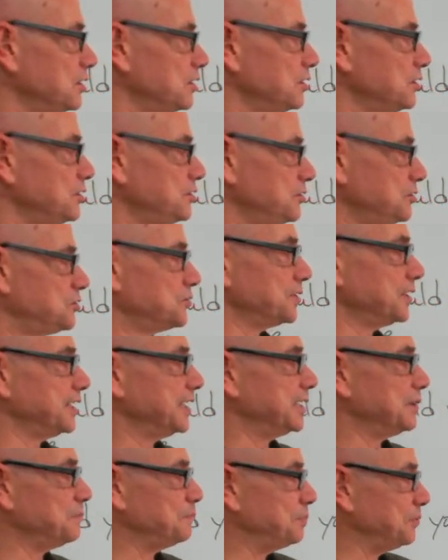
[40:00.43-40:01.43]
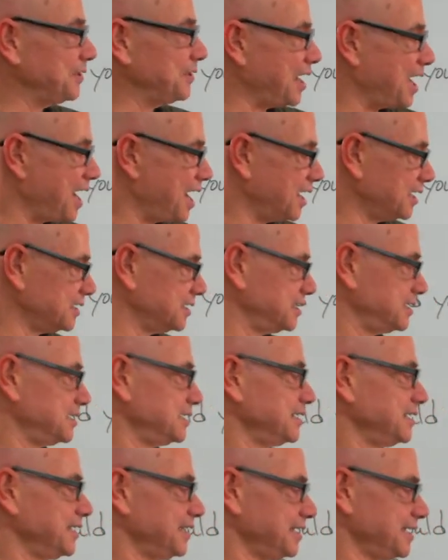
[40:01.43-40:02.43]
You drink it
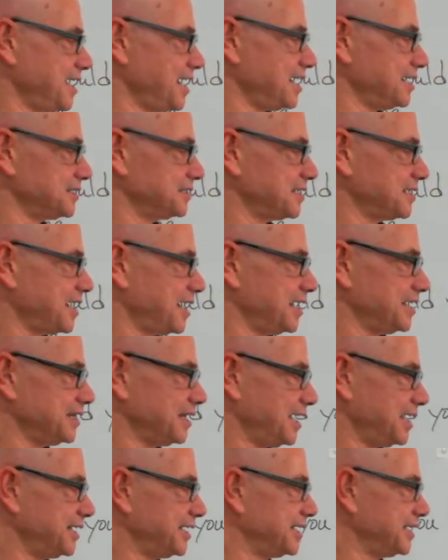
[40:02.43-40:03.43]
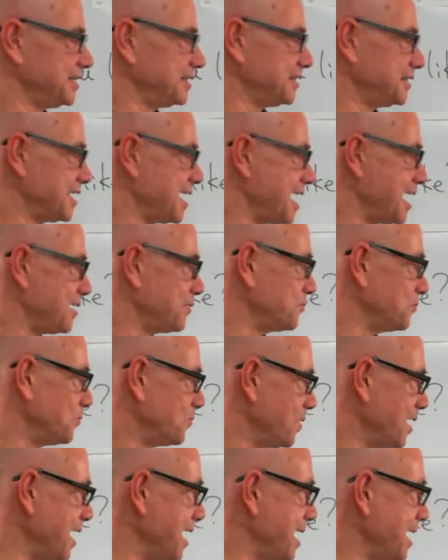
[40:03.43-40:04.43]
black? Yes, I like it that
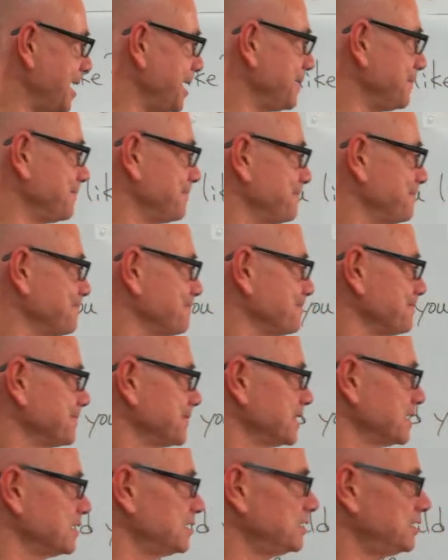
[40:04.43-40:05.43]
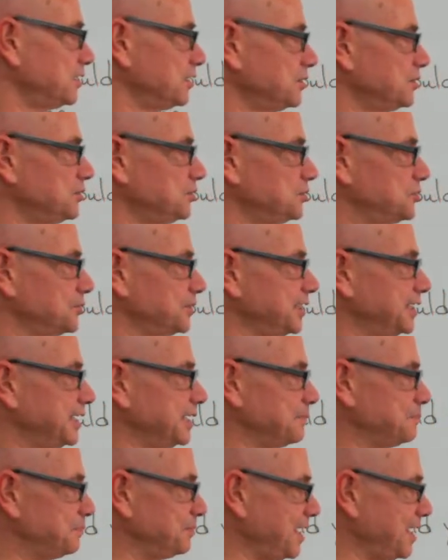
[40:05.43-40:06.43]
way. You drink
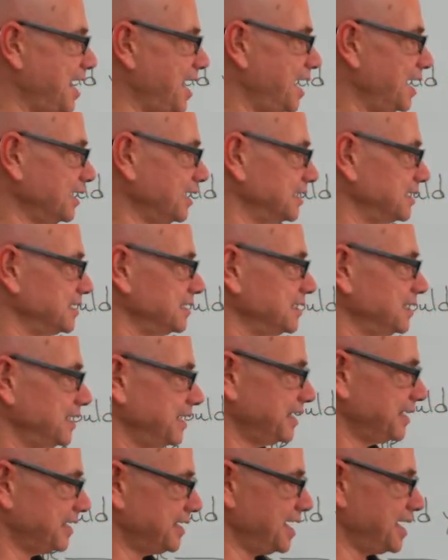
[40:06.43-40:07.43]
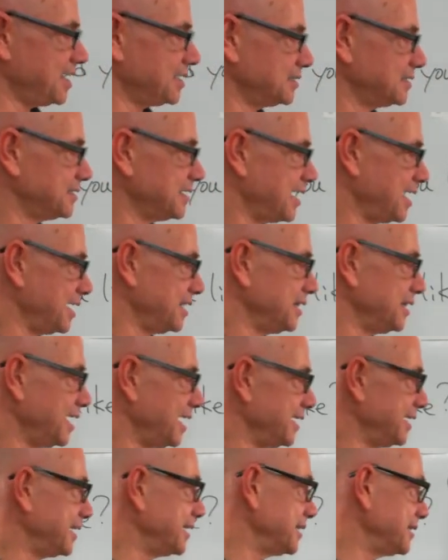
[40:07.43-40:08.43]
it black? Yes, I
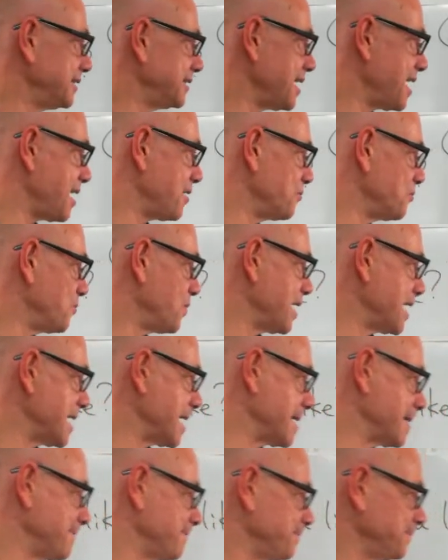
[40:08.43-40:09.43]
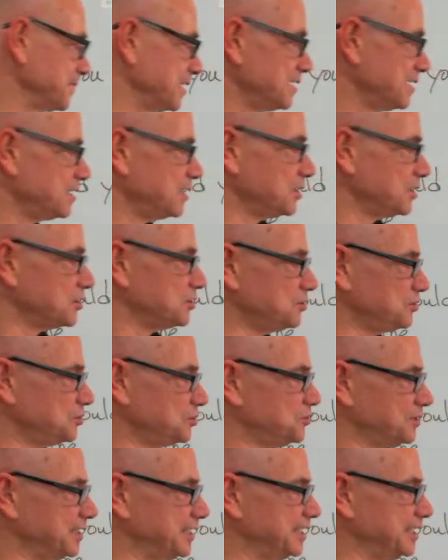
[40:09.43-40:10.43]
like it that way. You
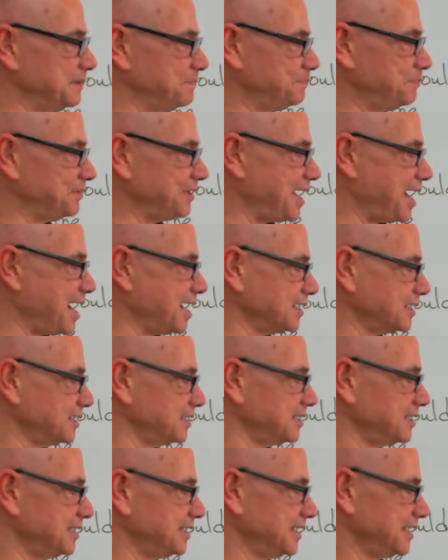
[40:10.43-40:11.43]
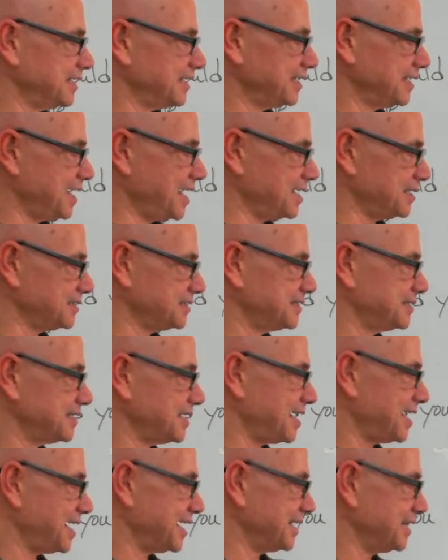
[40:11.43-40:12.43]
drink it black? Yes,
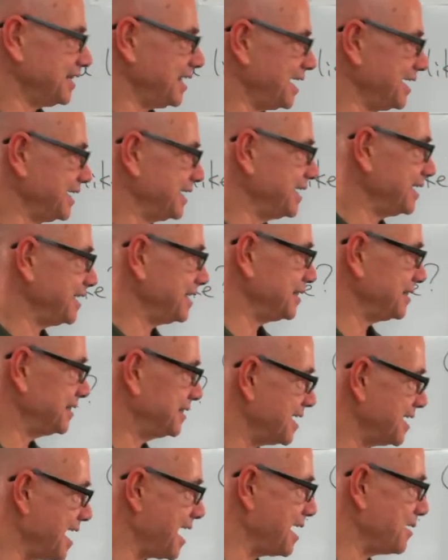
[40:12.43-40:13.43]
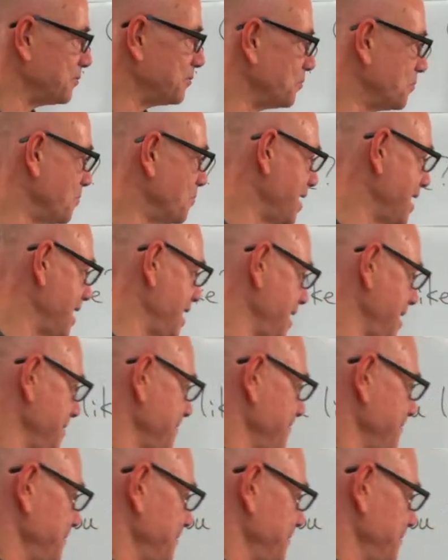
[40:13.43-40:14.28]
I like it that way.